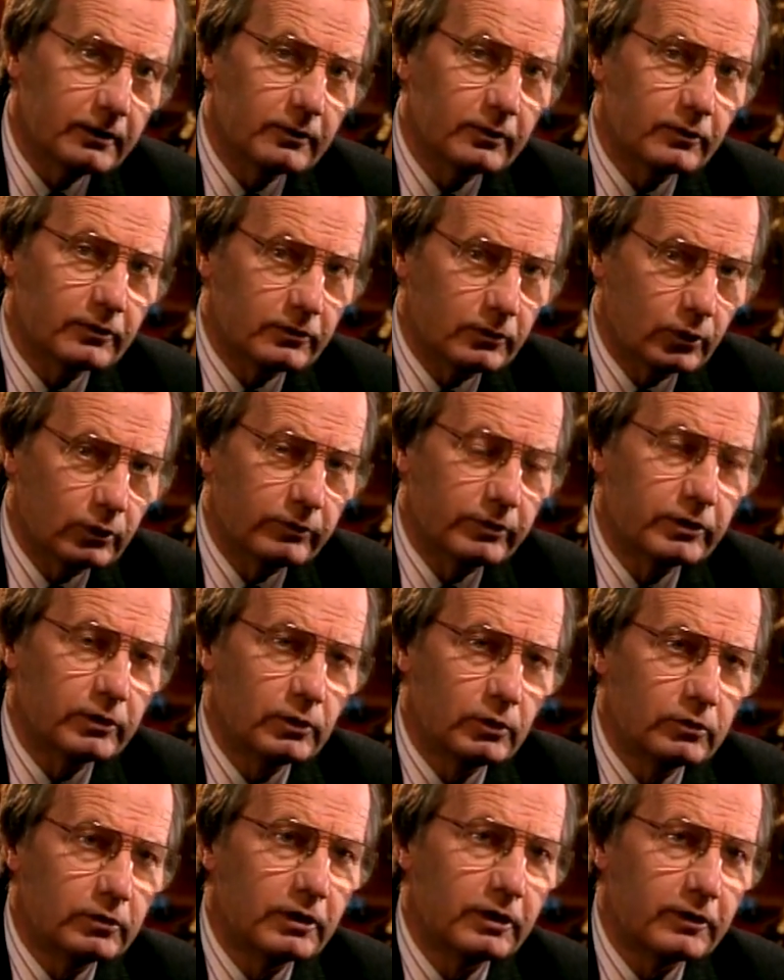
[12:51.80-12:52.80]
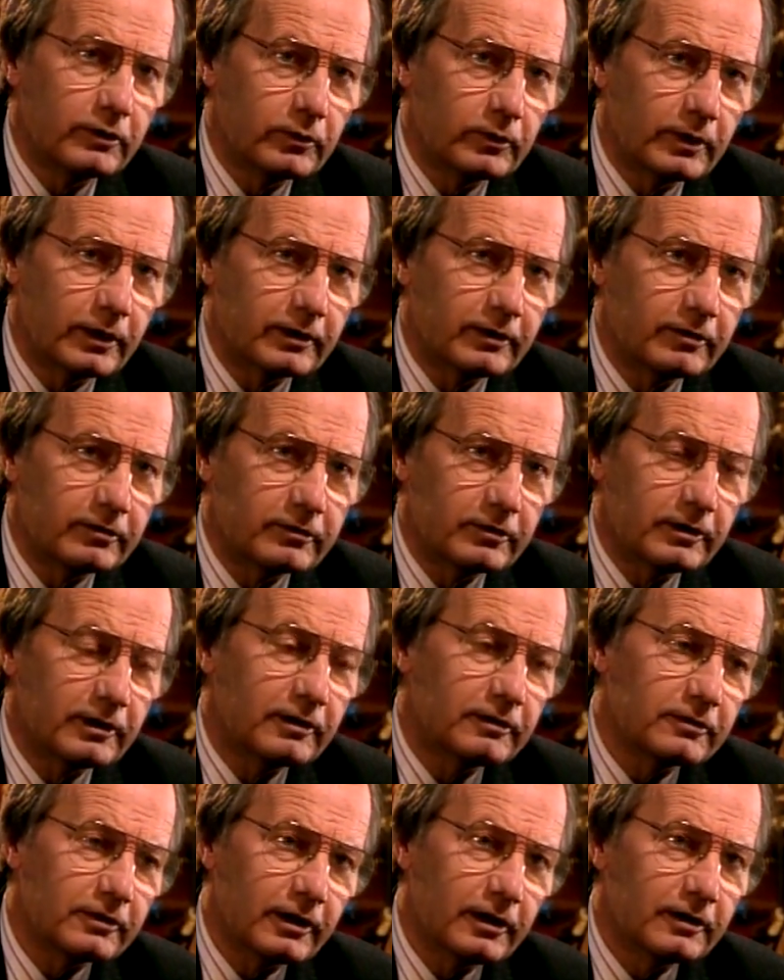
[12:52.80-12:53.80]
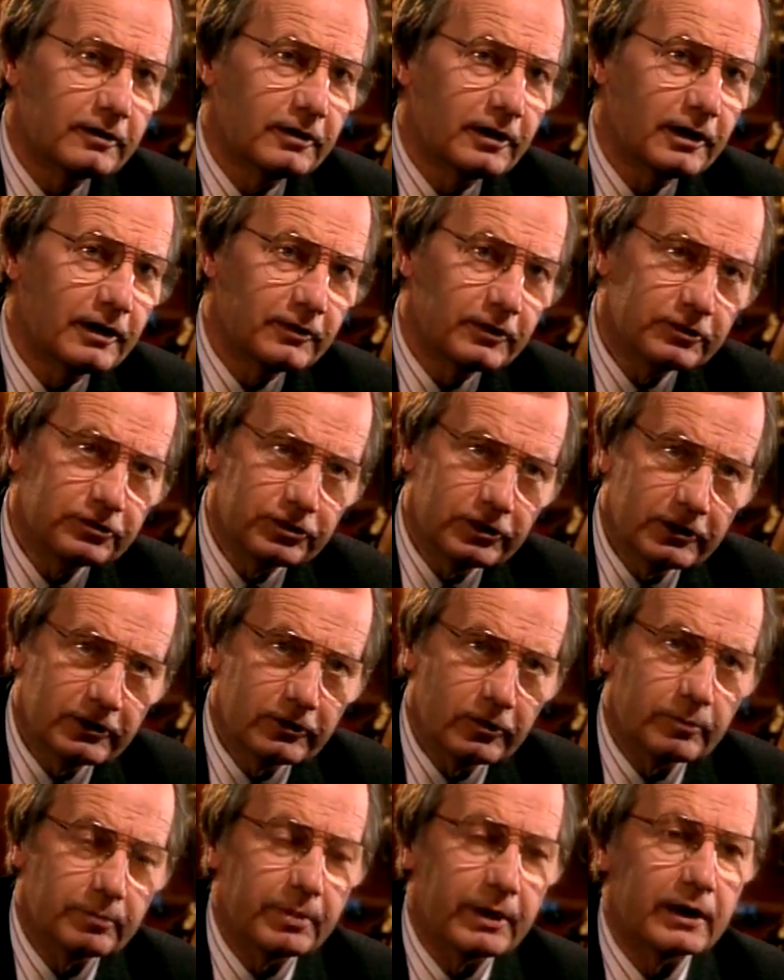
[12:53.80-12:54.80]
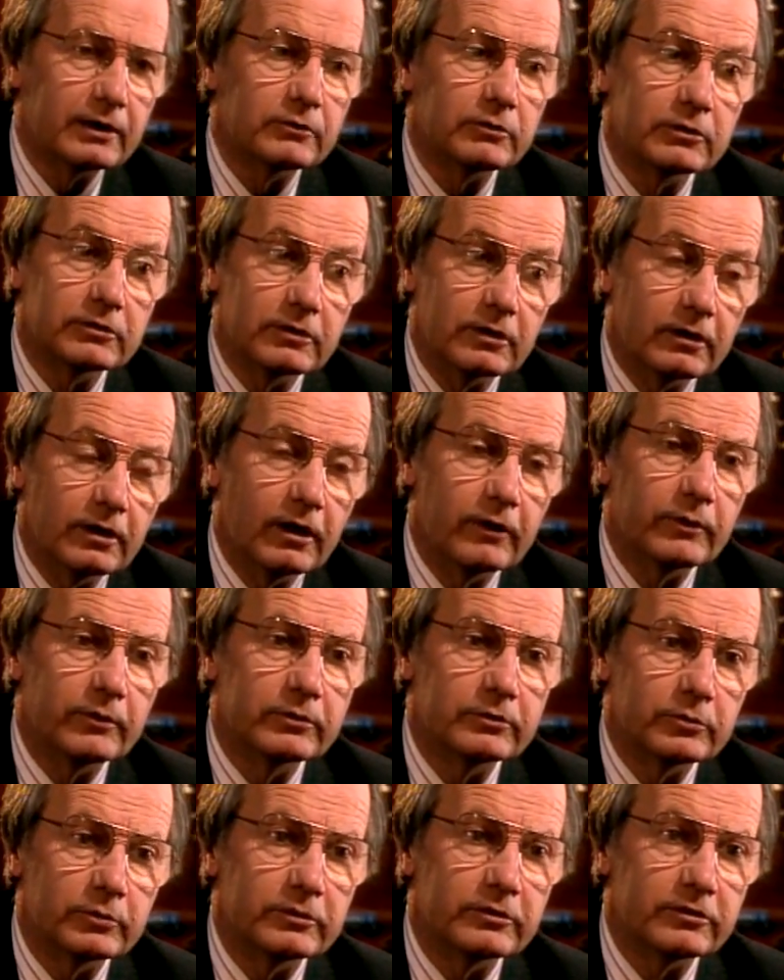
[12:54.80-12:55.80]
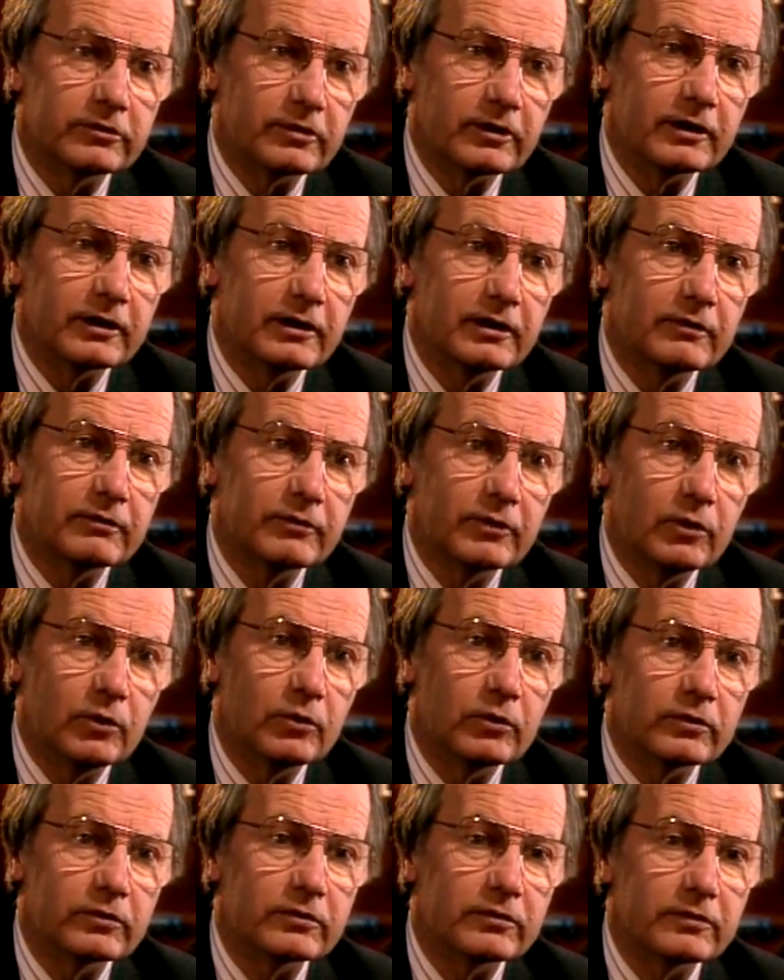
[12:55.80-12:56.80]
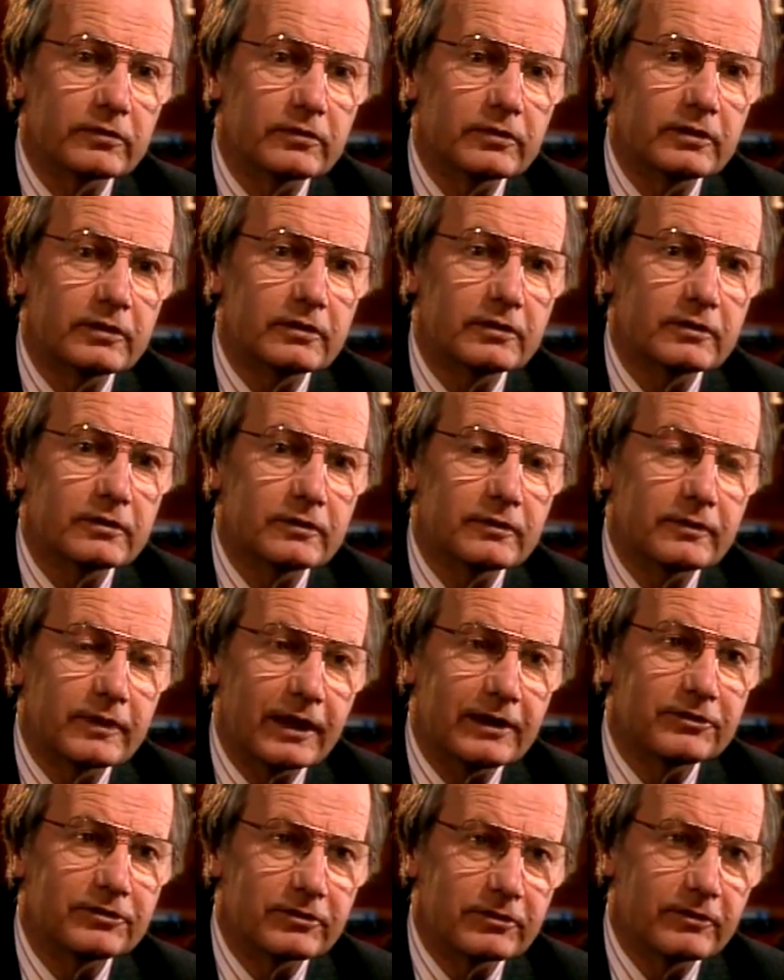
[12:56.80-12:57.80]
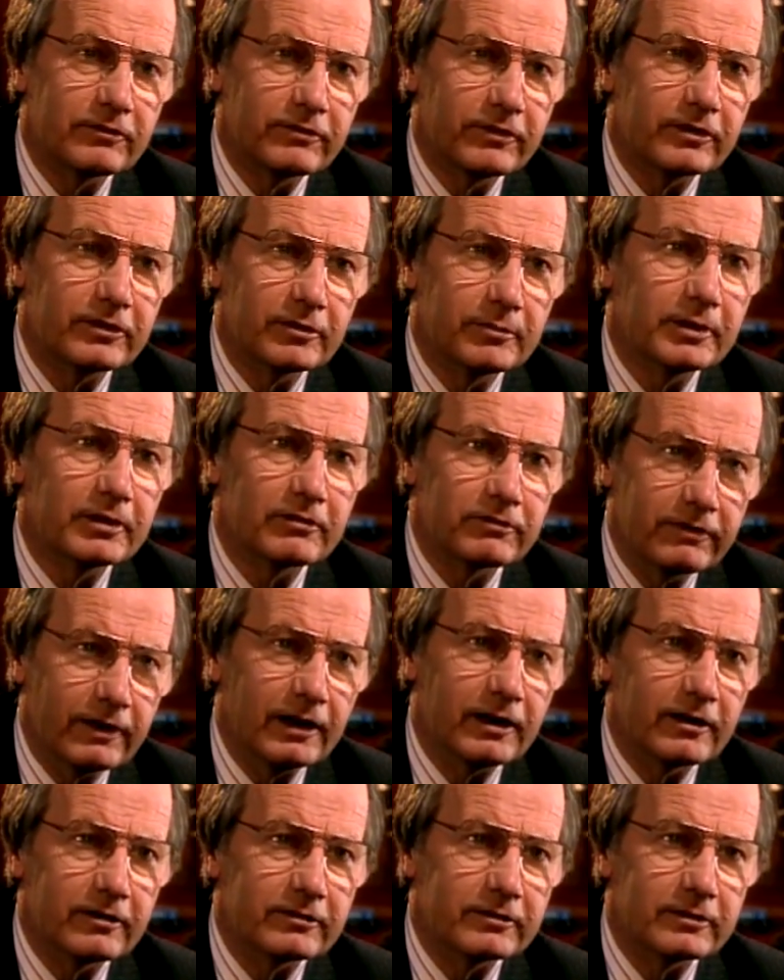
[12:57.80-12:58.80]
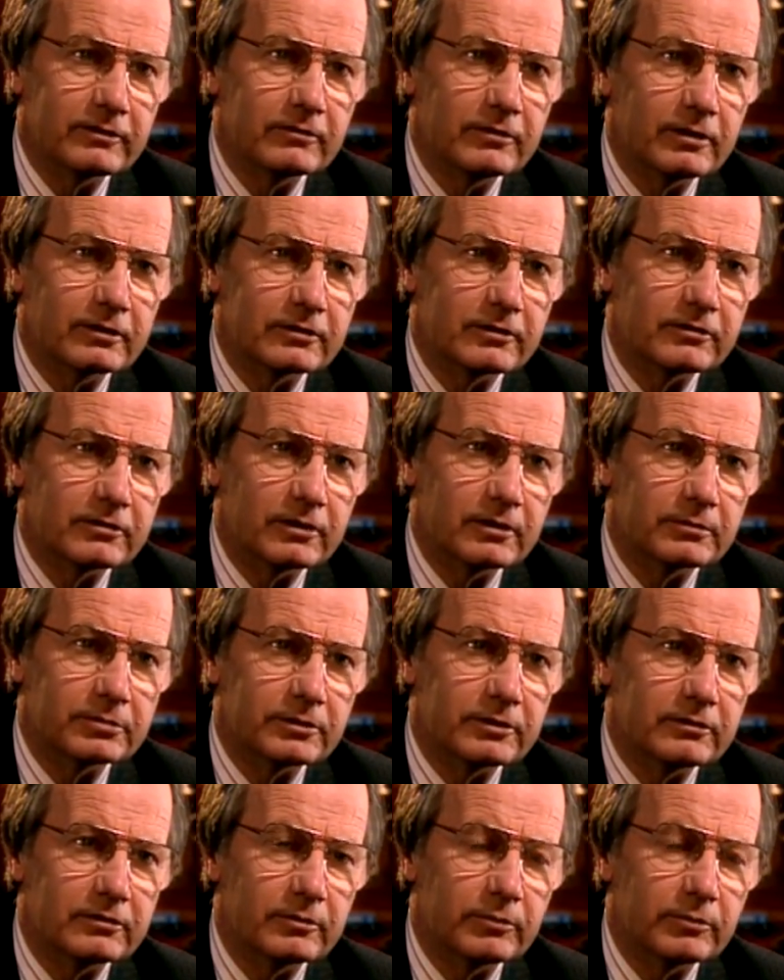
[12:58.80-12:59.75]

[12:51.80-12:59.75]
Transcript: the Soviet Union and the United States, and the Gene Kirkpatricks and others would say, of course, that's the fundamental fallacy of Dr. Chomsky's